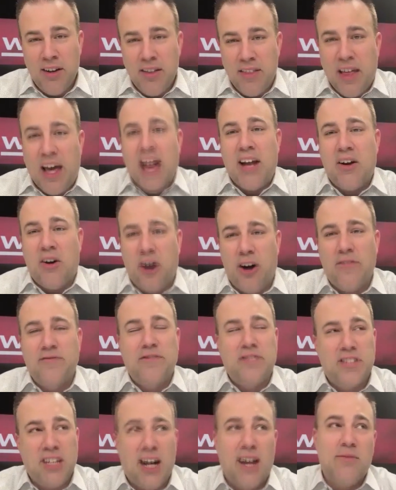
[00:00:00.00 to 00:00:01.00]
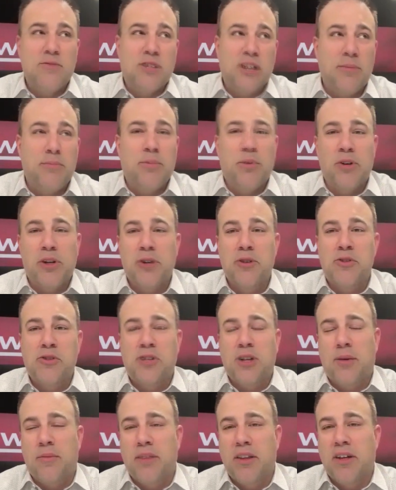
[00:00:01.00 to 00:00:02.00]
that oftentimes can produce
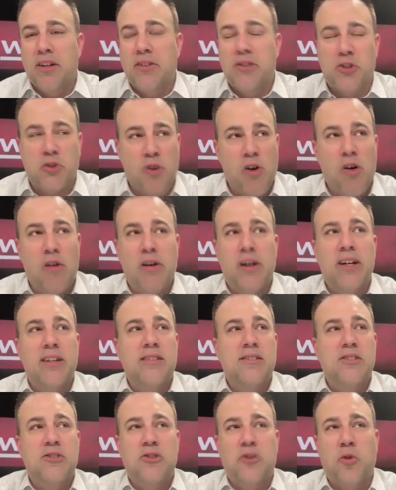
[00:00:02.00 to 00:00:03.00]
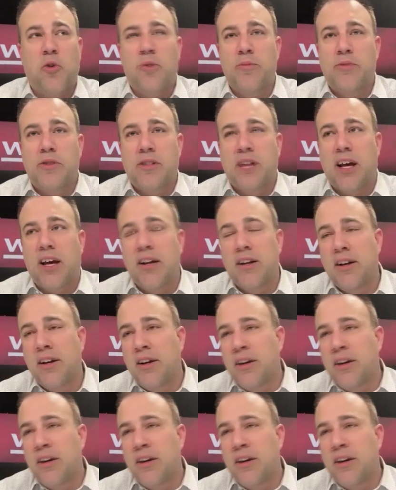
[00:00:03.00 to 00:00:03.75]
some of the strongest storms that